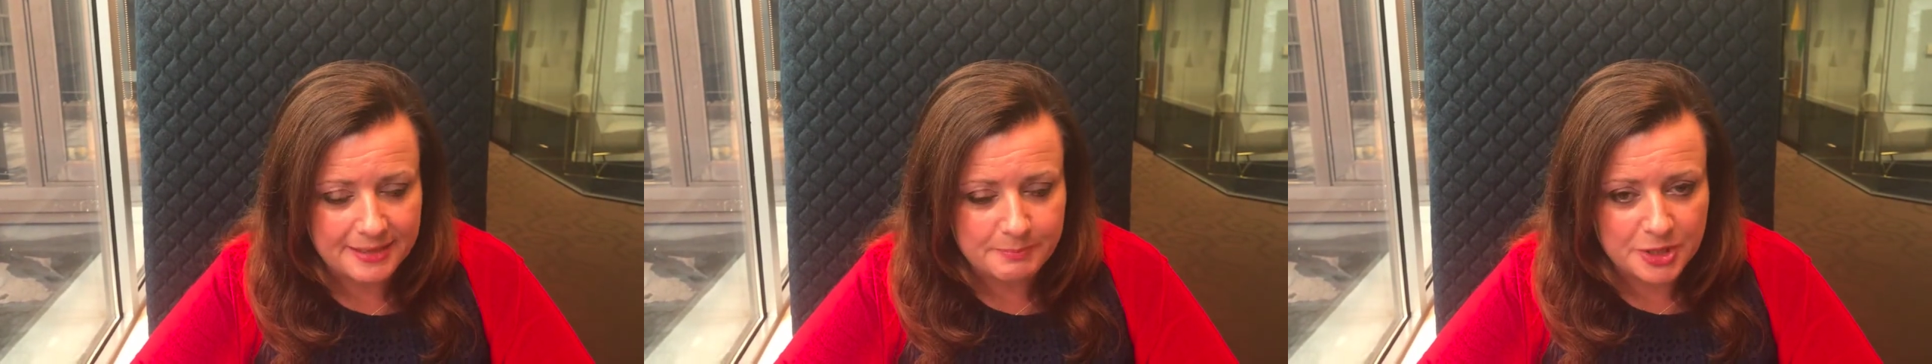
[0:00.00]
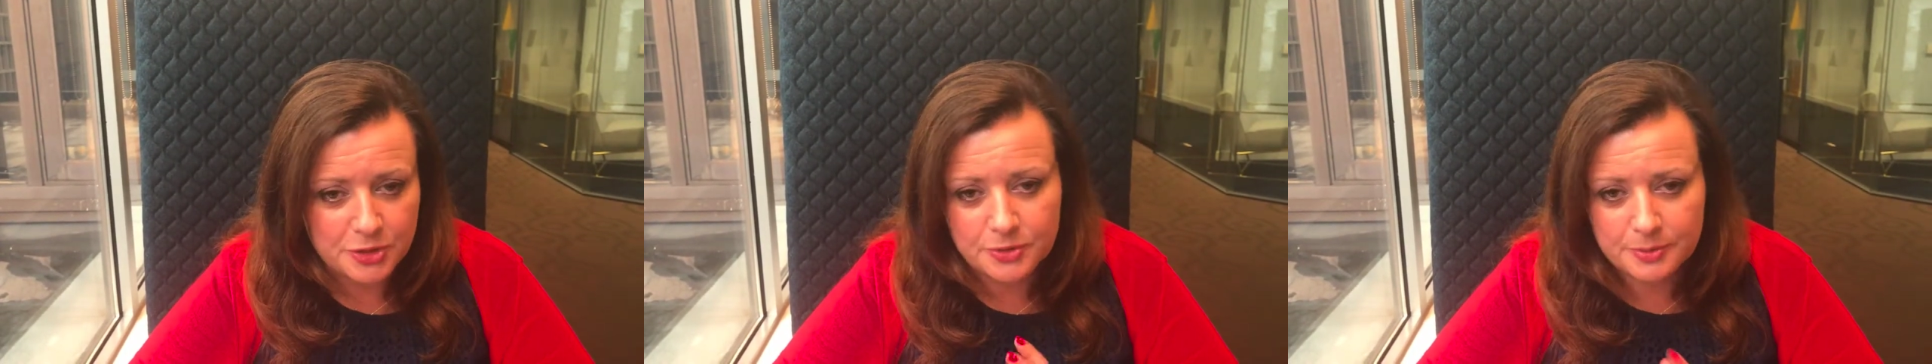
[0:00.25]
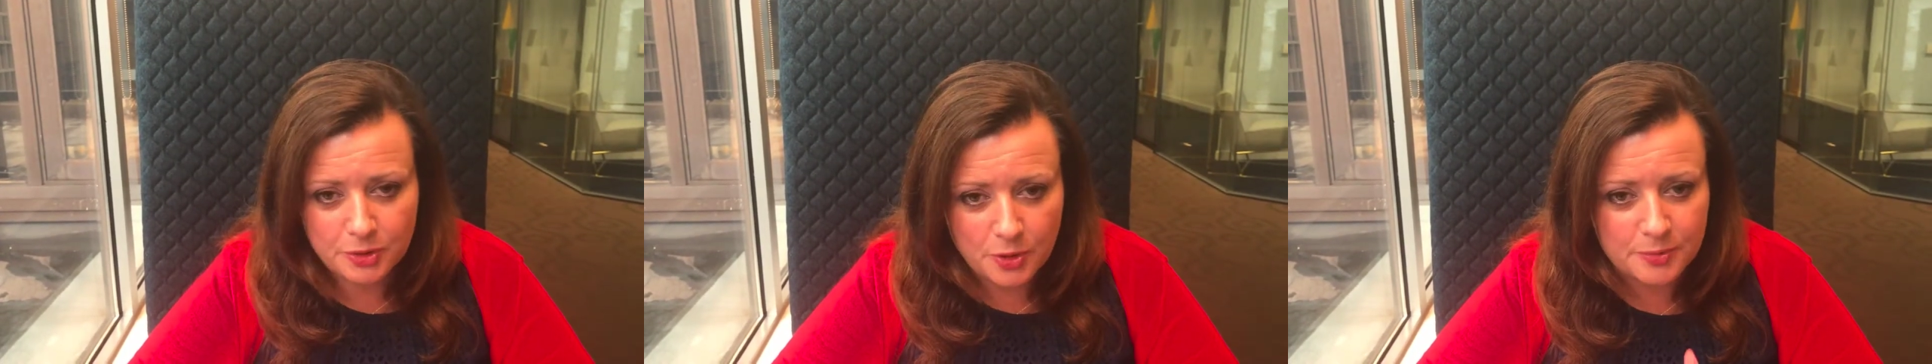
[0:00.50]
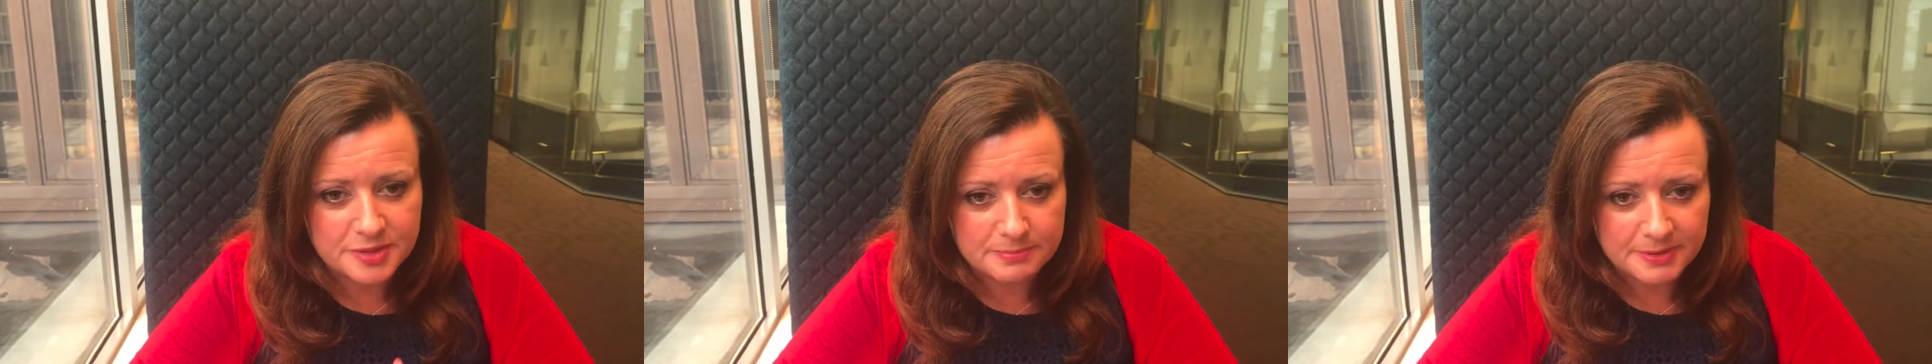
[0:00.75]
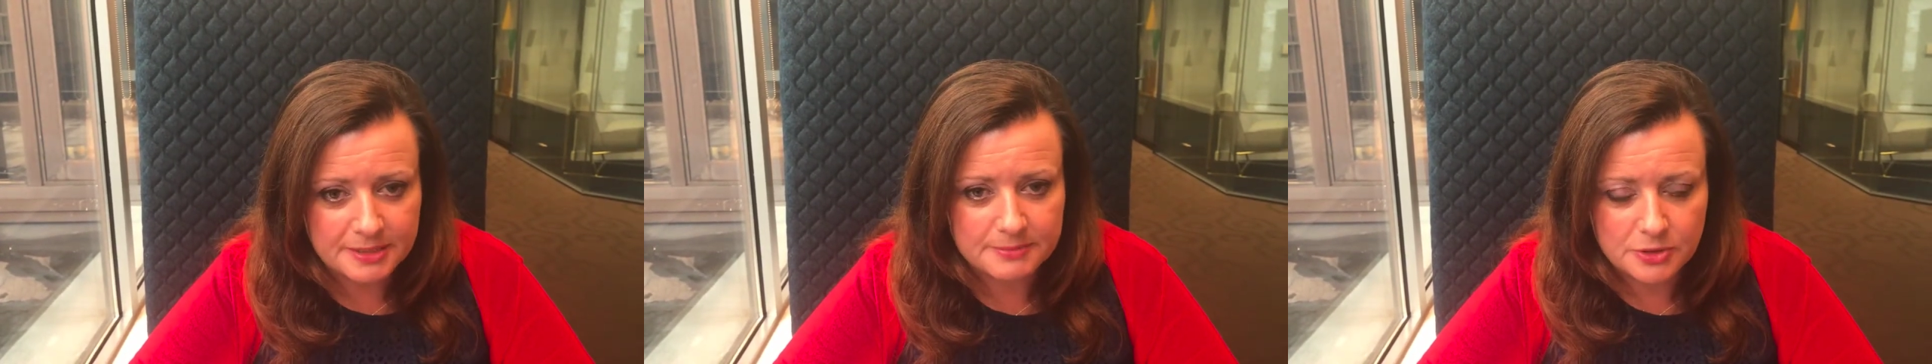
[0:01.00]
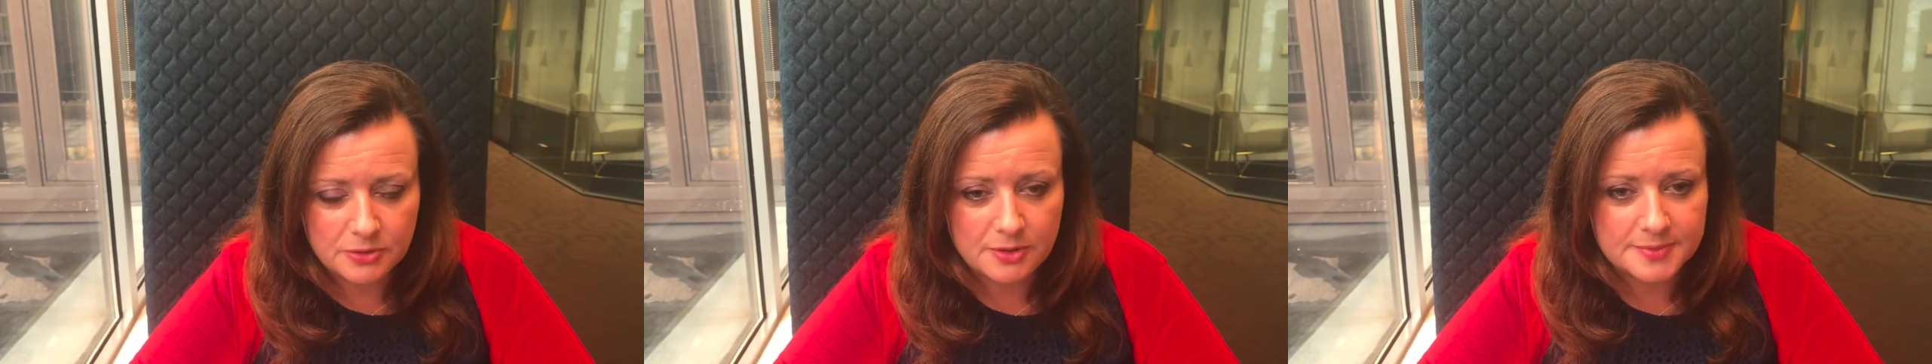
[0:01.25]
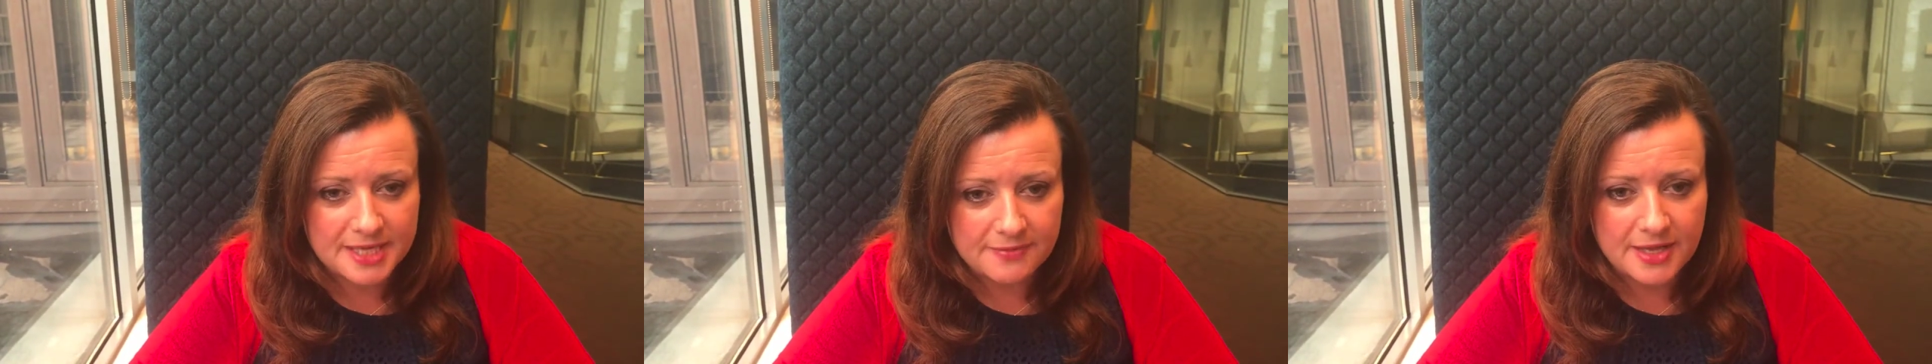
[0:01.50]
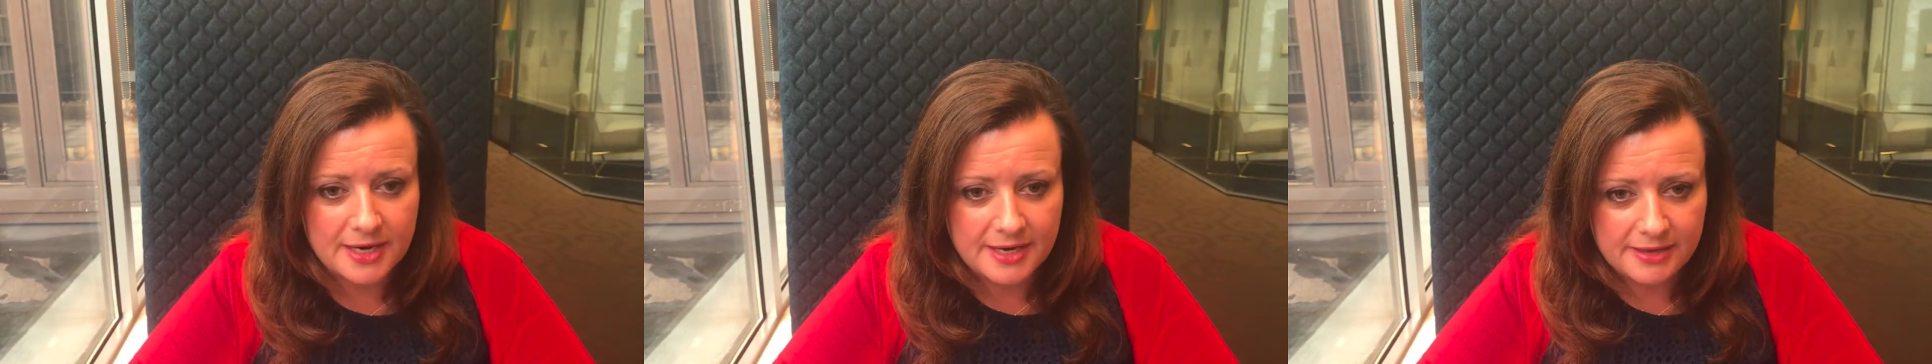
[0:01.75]
but you'll always
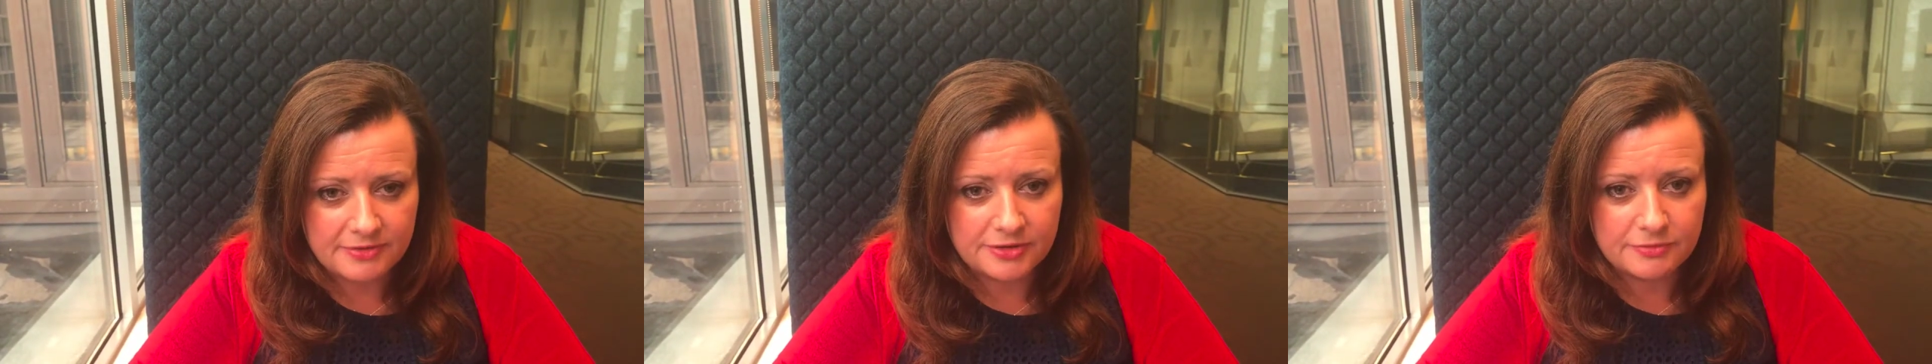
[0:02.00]
have that level